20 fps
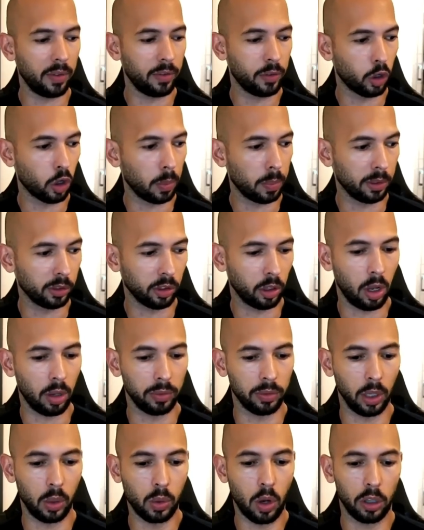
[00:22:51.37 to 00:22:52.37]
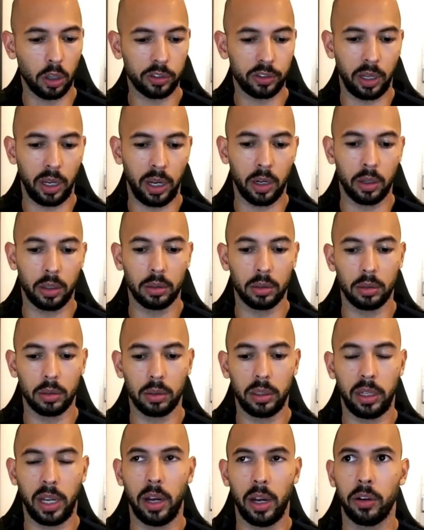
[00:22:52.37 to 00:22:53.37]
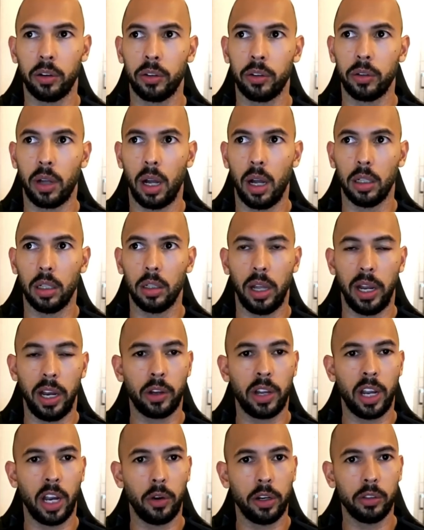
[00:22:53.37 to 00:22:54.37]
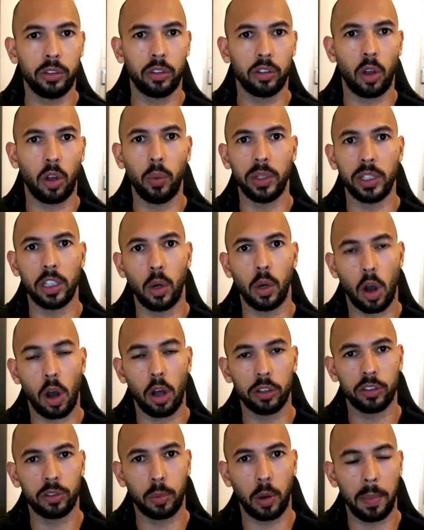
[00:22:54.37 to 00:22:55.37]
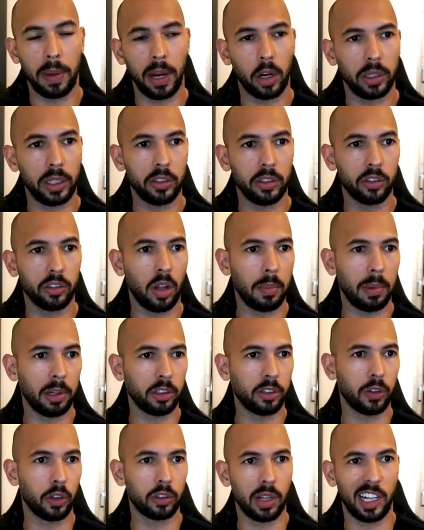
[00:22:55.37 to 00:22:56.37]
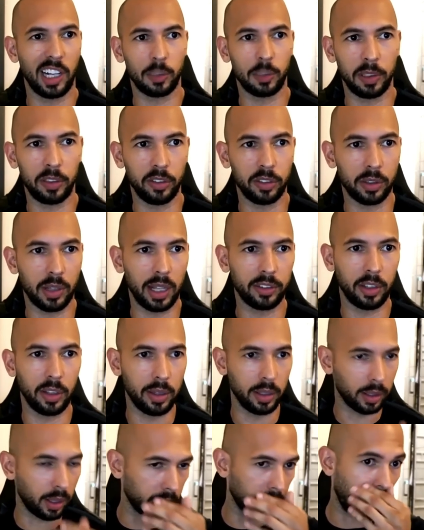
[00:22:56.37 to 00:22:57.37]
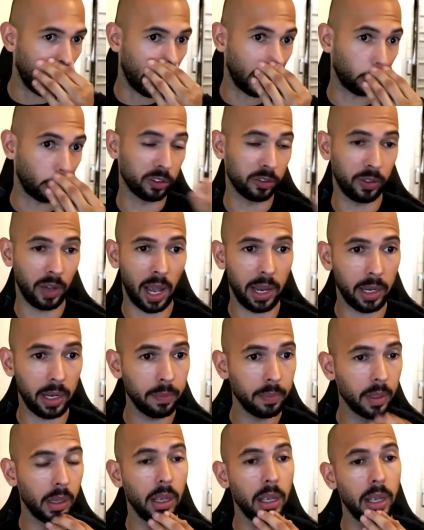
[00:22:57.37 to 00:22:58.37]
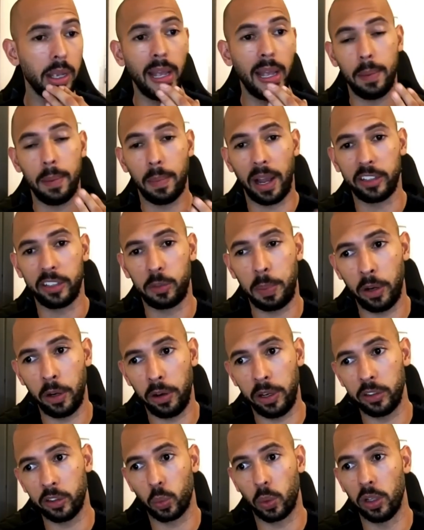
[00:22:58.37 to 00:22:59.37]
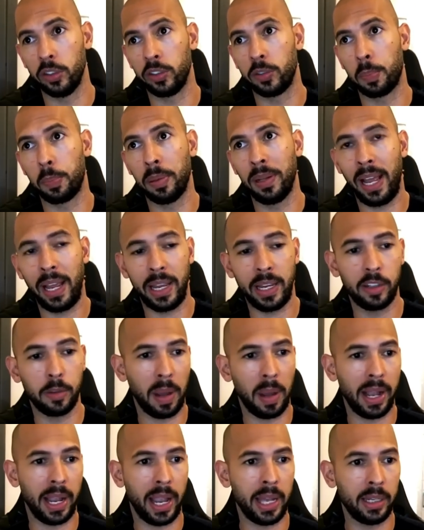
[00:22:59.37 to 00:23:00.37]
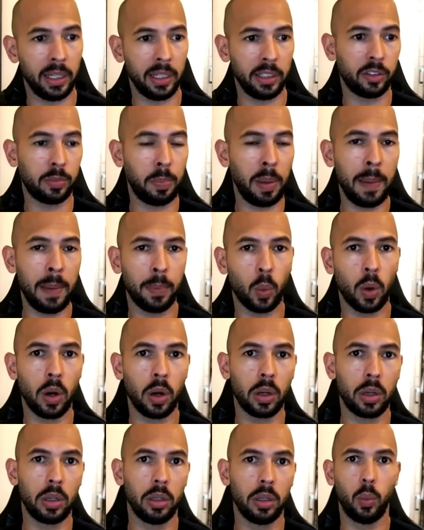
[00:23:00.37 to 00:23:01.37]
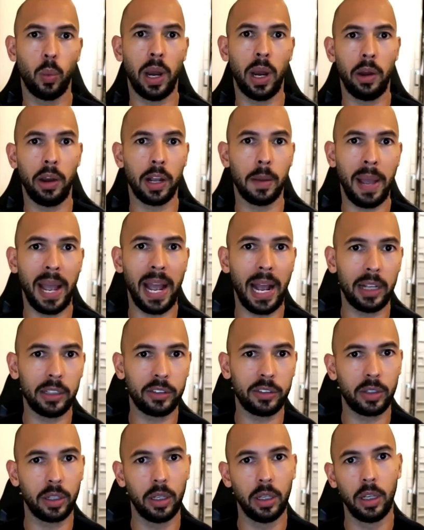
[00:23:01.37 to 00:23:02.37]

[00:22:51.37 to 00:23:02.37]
of Europe. There's a lot of low cost air, care uh, air carriers. It's only low cost primarily. There's not much first class, business class, anything like that. And I was flying, and my experience was plagued by endless paperwork, wearing a mask,